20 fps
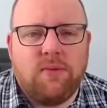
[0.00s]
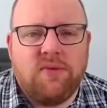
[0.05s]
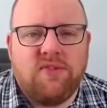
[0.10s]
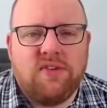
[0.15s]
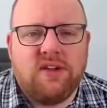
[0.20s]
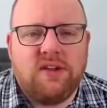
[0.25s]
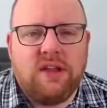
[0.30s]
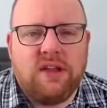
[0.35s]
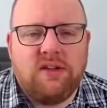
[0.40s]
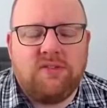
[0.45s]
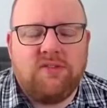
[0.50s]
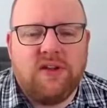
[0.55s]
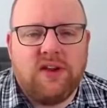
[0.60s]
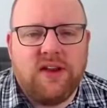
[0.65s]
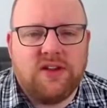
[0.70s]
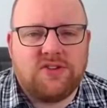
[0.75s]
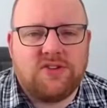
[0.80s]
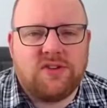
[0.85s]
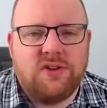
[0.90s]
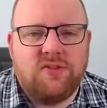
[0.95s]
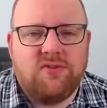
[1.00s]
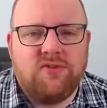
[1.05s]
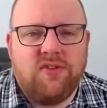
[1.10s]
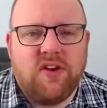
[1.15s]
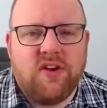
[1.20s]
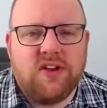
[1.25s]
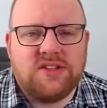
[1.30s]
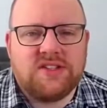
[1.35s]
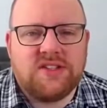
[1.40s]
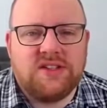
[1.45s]
with a financial
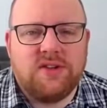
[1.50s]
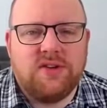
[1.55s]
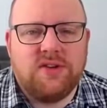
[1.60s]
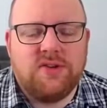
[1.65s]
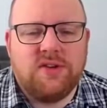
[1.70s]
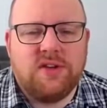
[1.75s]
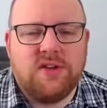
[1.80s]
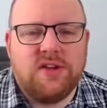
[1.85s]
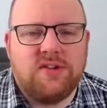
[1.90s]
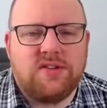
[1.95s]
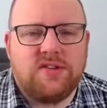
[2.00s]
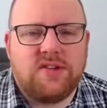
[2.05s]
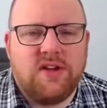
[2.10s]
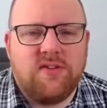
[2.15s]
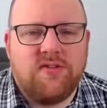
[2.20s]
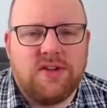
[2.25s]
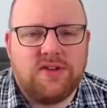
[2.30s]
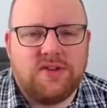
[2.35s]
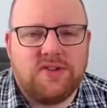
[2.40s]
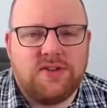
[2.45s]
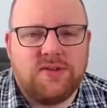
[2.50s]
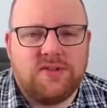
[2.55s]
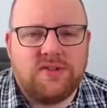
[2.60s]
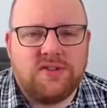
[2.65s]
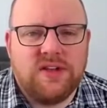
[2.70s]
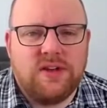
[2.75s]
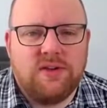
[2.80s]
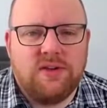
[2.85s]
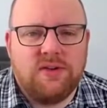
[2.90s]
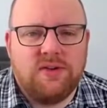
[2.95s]
advisor who can turn around to you and
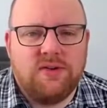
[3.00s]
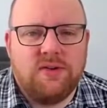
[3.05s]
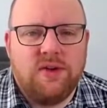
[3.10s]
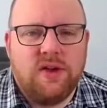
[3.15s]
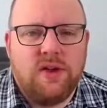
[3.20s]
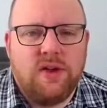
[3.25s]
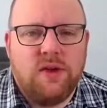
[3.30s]
tell you